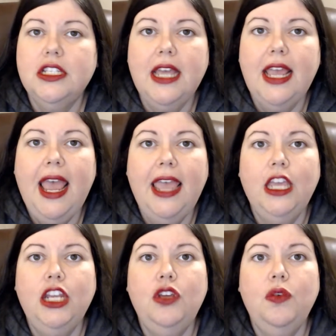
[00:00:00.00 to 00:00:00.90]
hey,
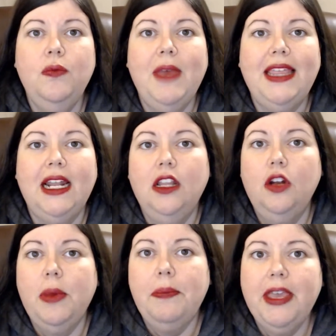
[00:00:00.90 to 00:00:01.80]
can you make that a little
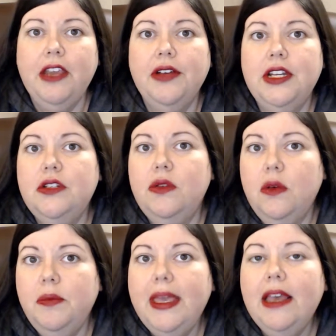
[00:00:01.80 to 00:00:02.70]
bit bigger into a
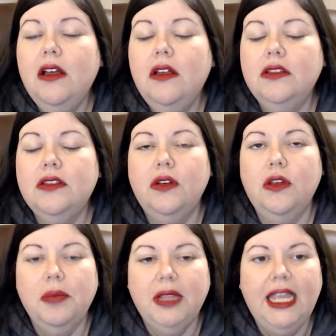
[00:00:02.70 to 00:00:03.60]
meal? So you
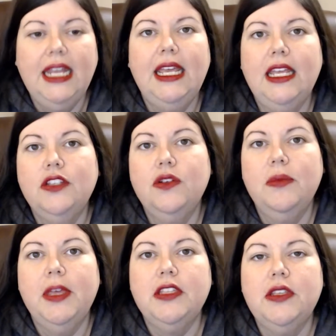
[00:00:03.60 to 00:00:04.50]
plate it into a
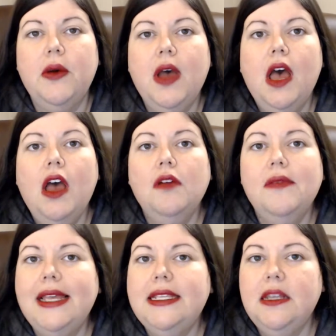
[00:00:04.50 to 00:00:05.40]
meal. So
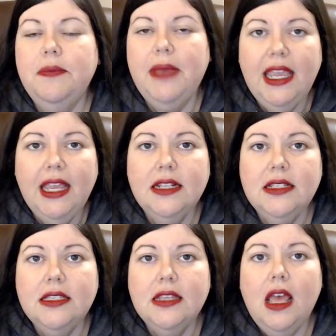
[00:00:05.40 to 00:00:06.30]
rice and
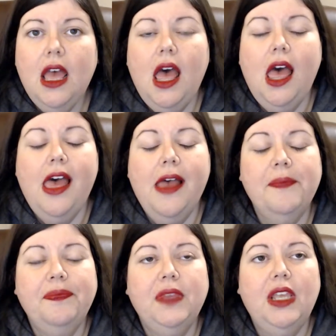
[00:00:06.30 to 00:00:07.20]
beans,
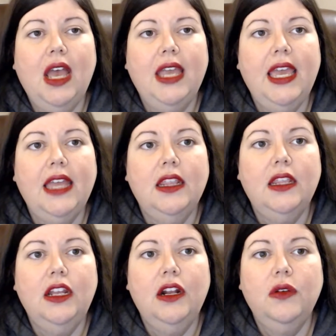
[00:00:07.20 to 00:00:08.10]
I get,
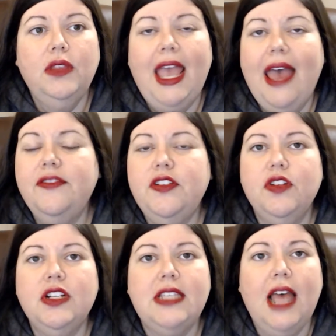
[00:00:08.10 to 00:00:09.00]
they have
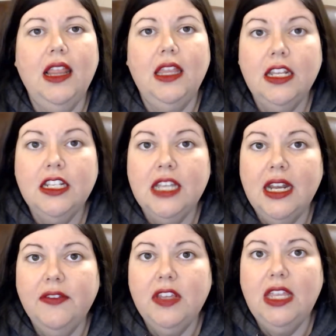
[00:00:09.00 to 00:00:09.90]
different salads and
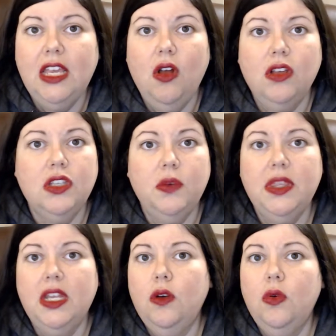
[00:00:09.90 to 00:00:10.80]
everything also
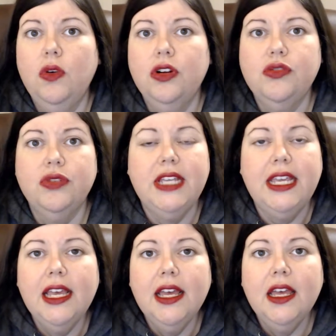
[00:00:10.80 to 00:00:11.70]
within a corn
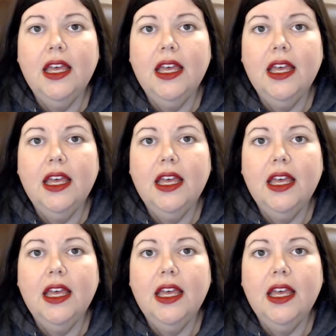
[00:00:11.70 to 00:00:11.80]
tortilla.